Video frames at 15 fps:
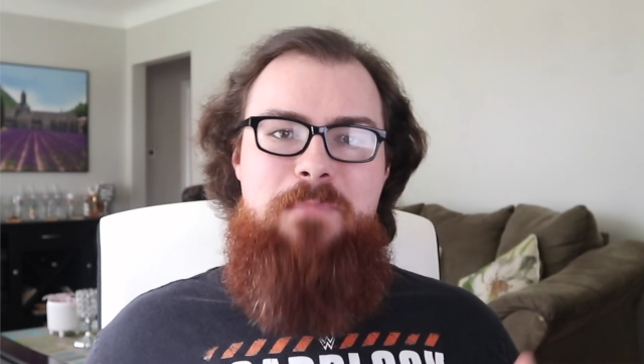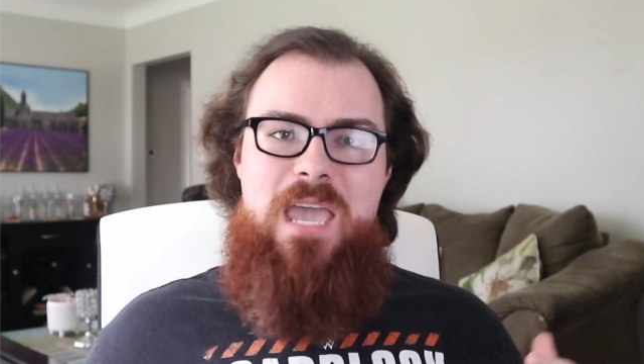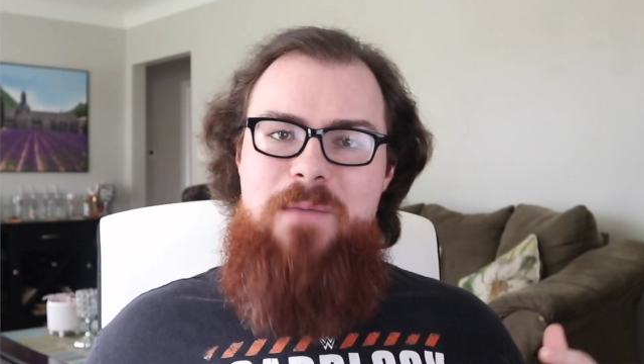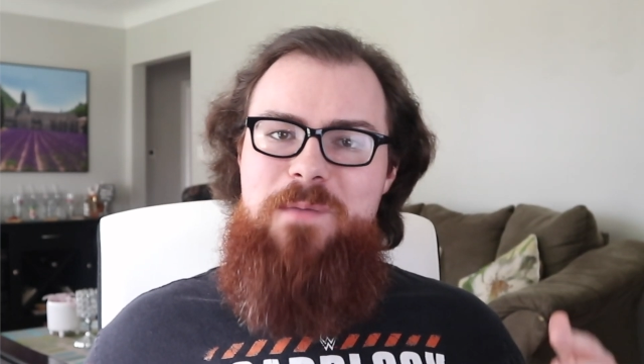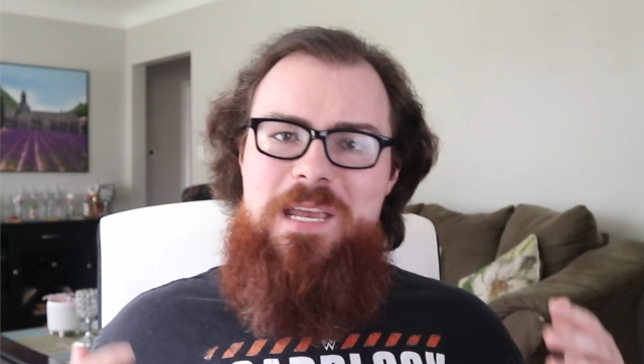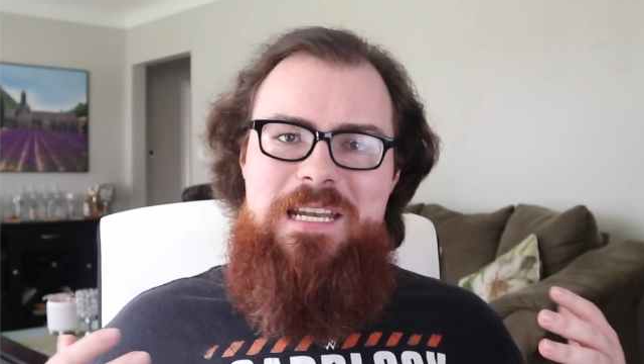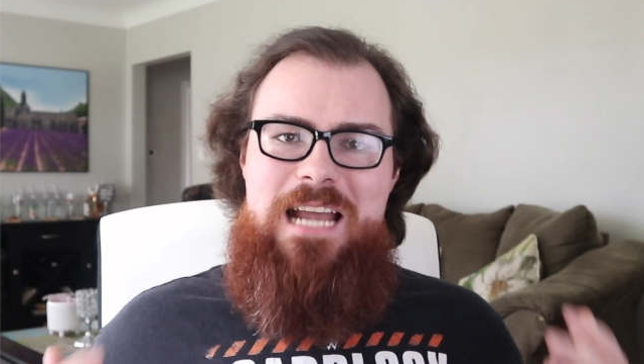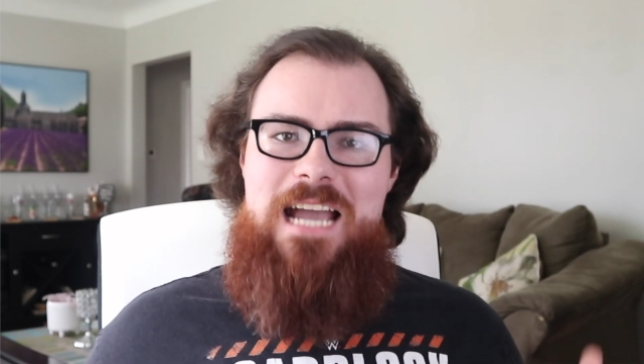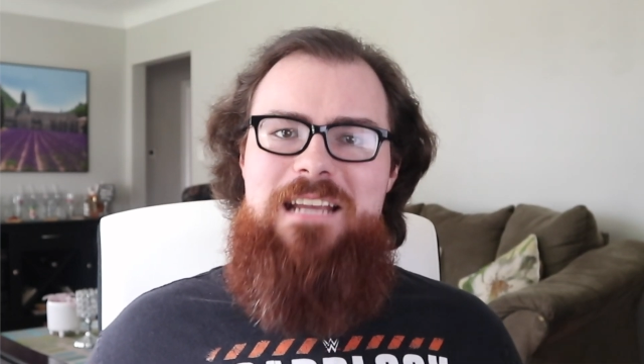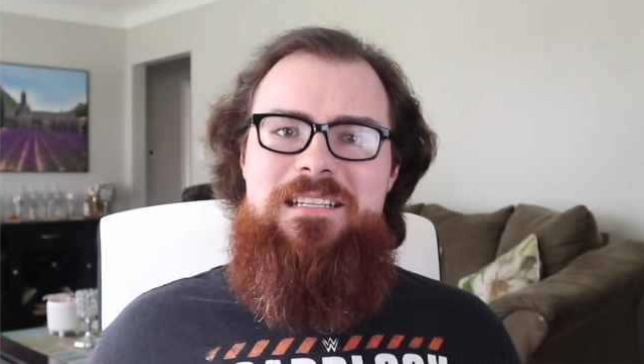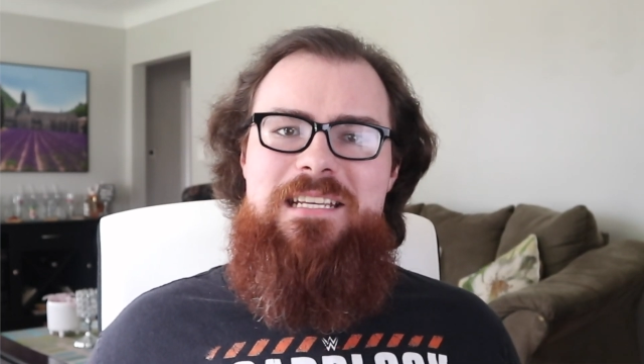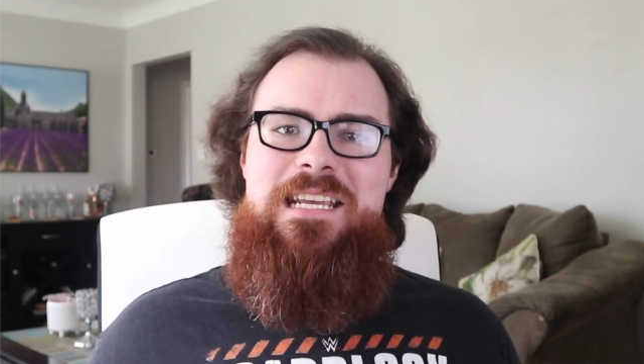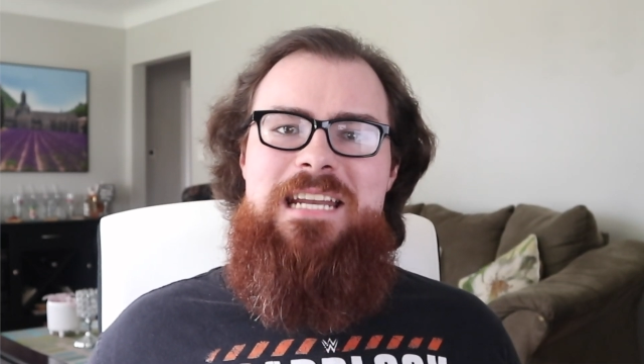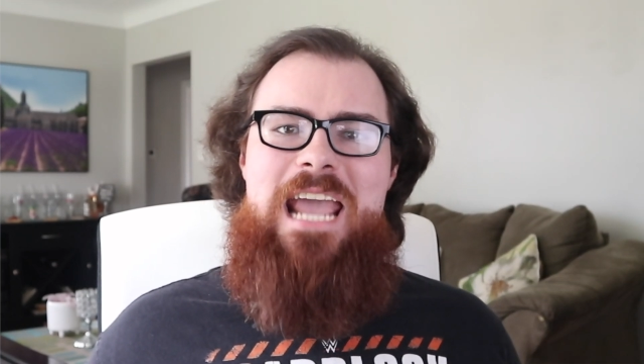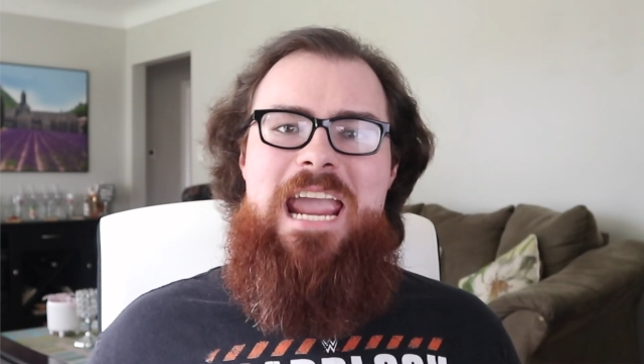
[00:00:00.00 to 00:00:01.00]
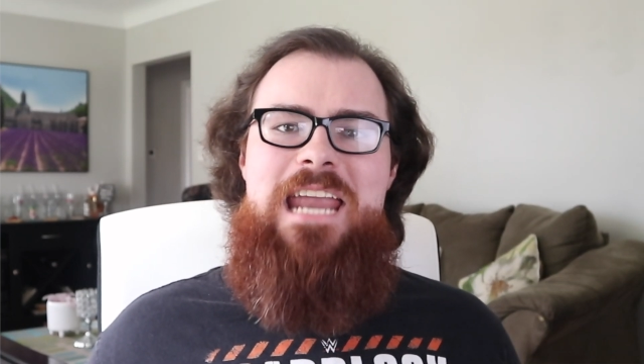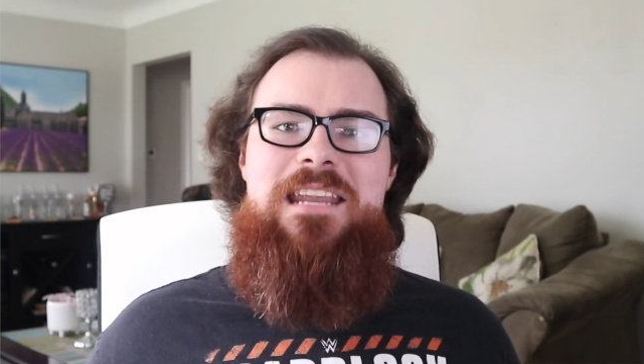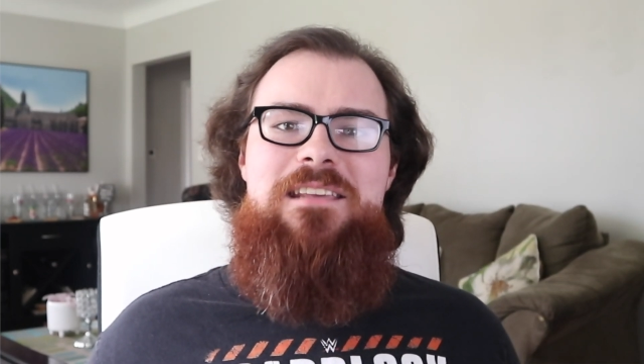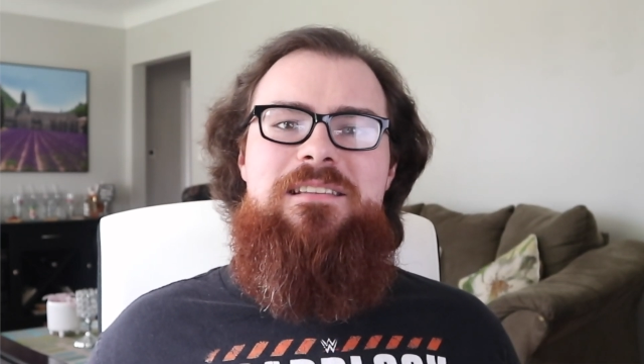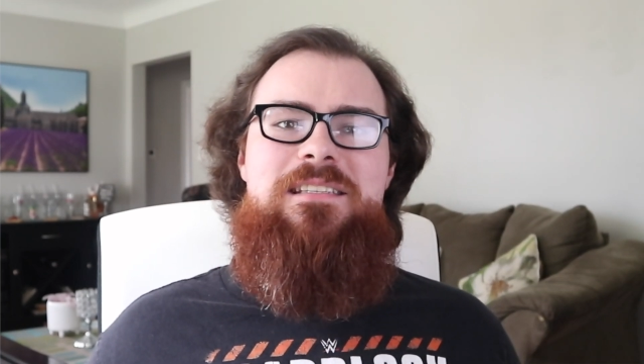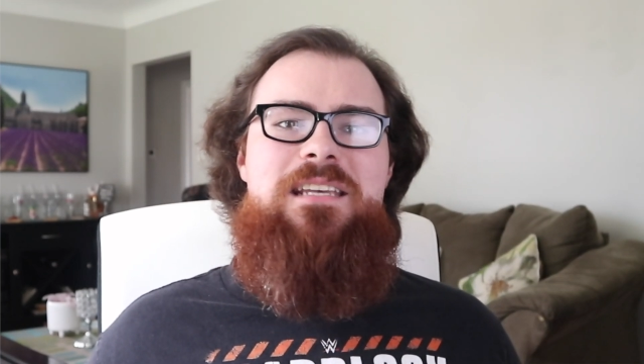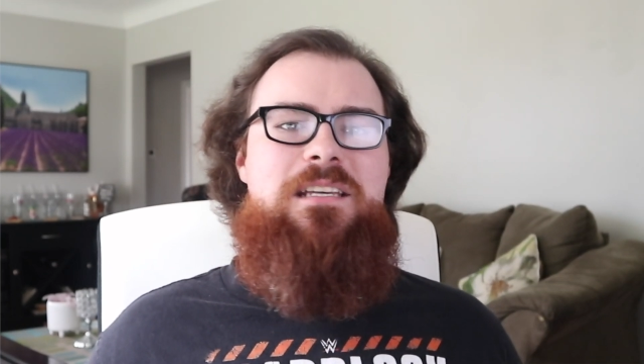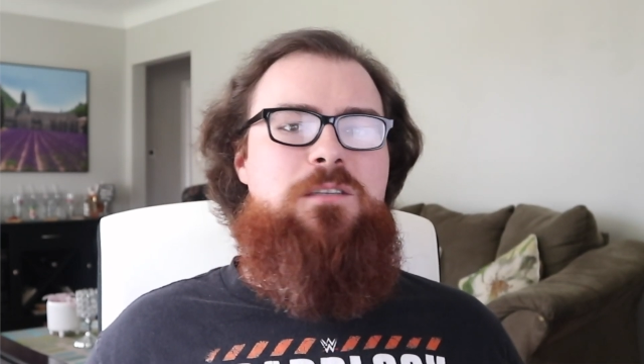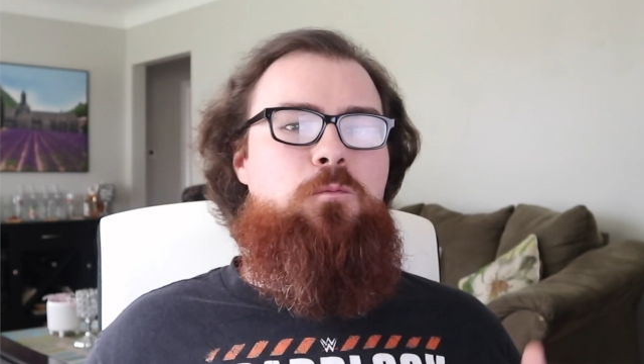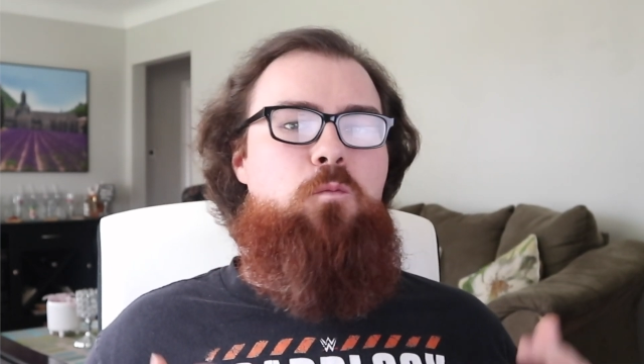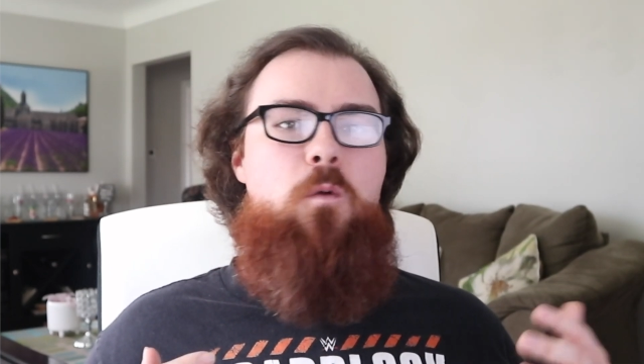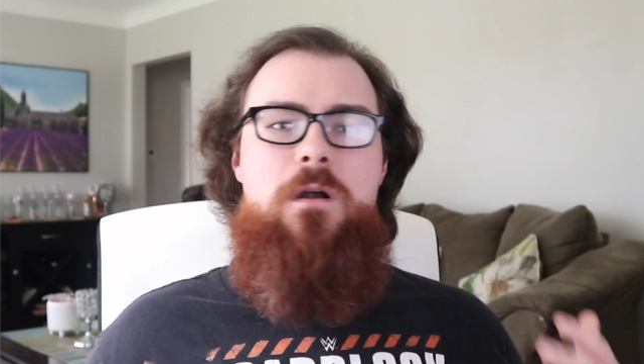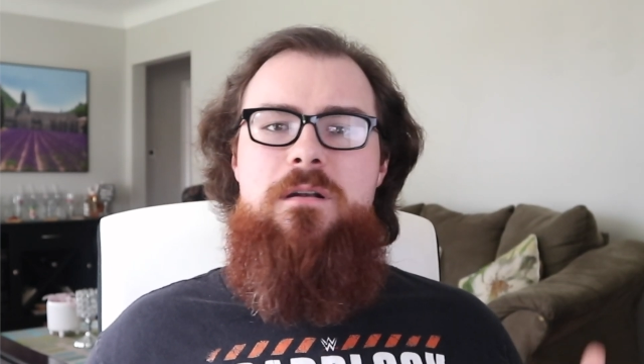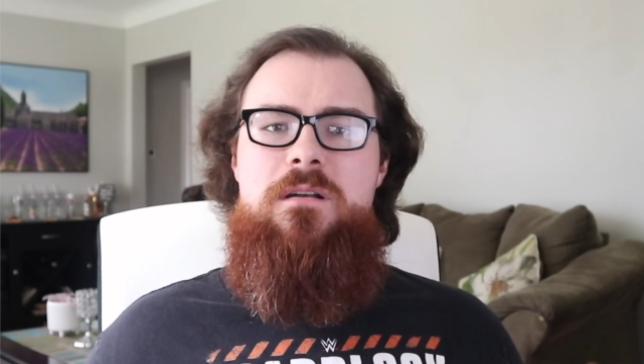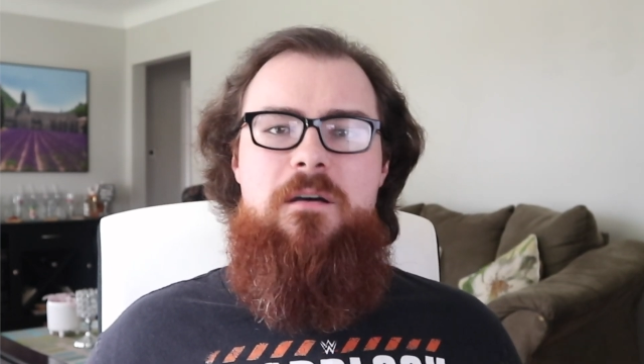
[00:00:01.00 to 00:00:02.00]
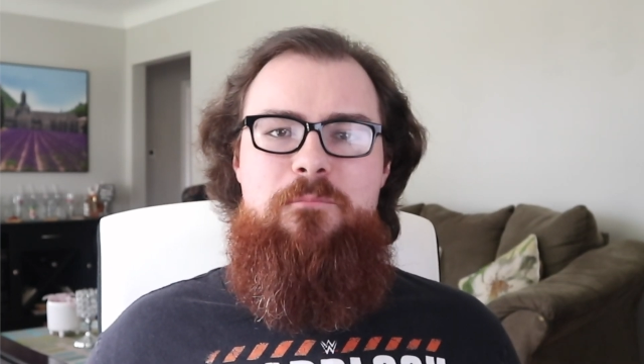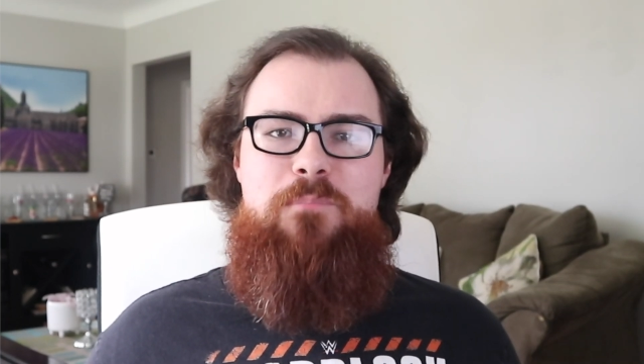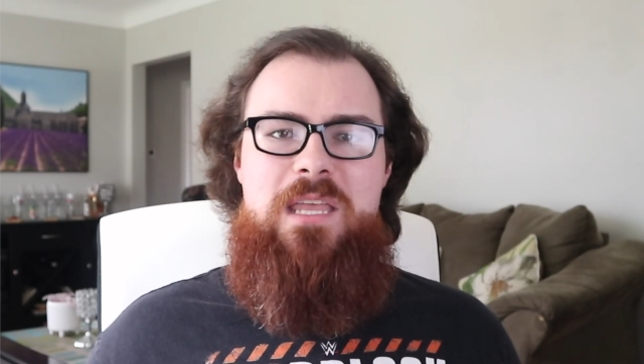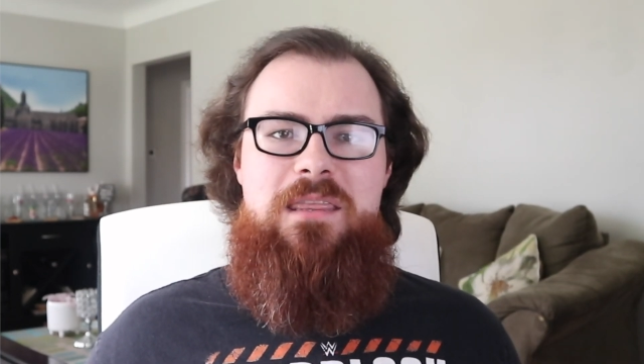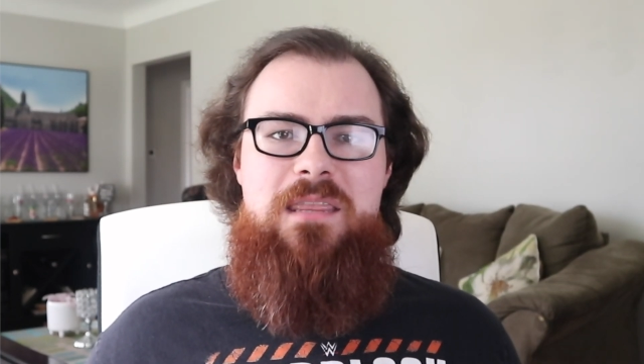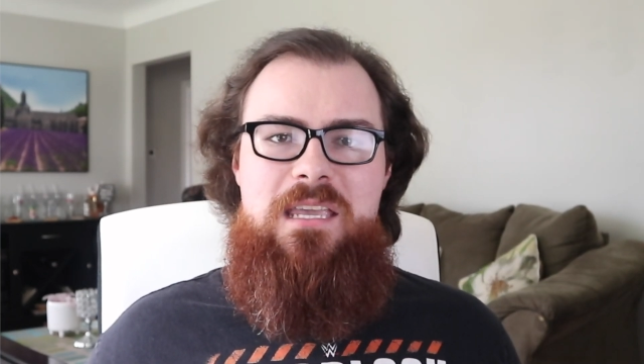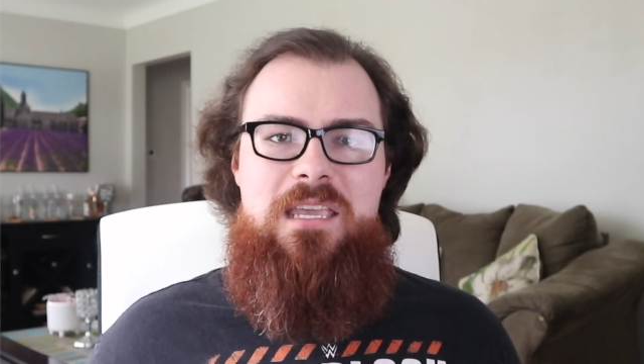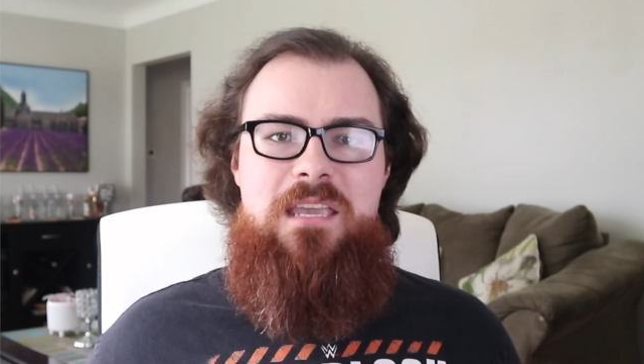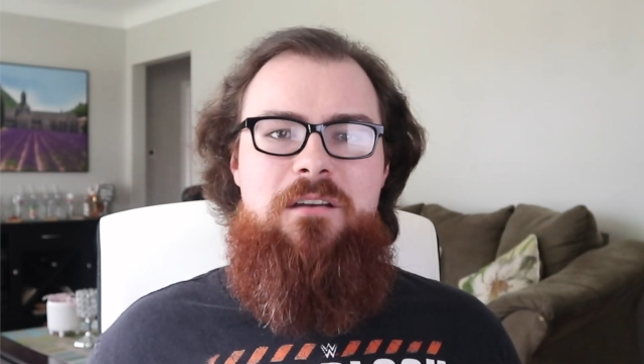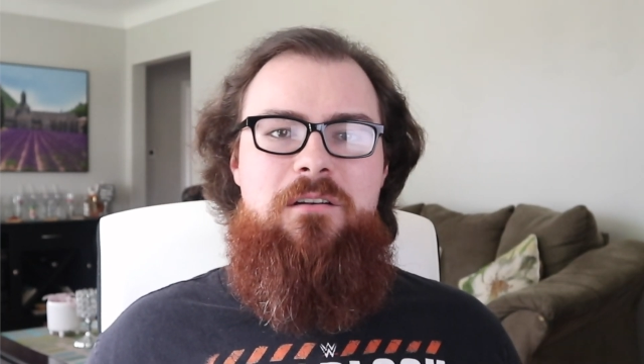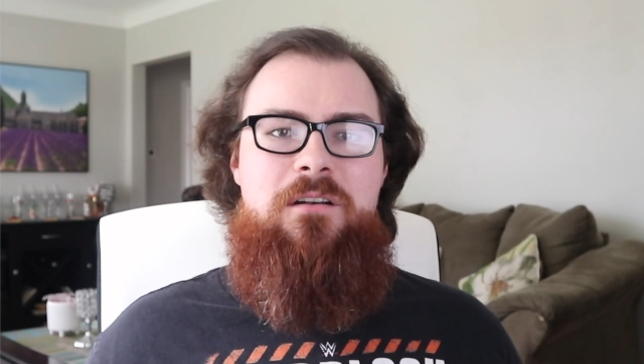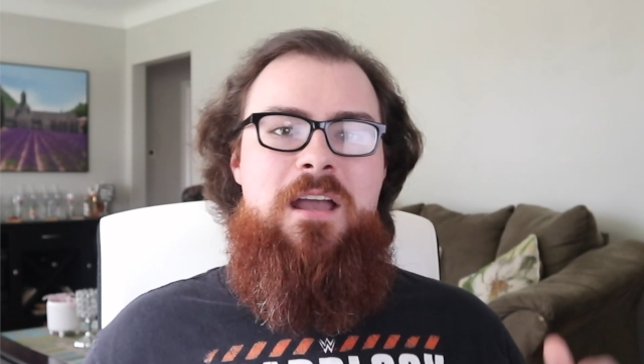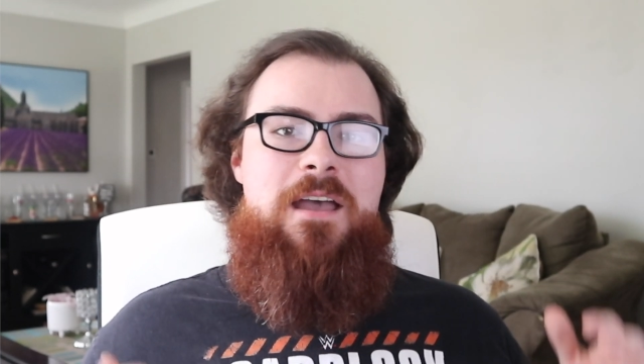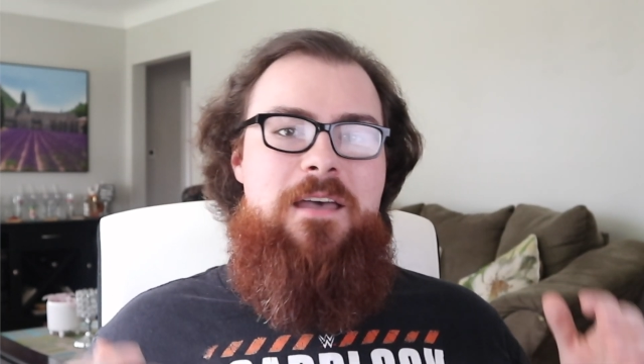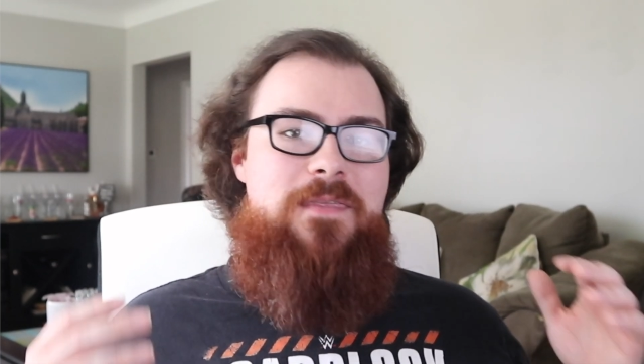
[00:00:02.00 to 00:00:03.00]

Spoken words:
maybe 1986 wouldn't have been the year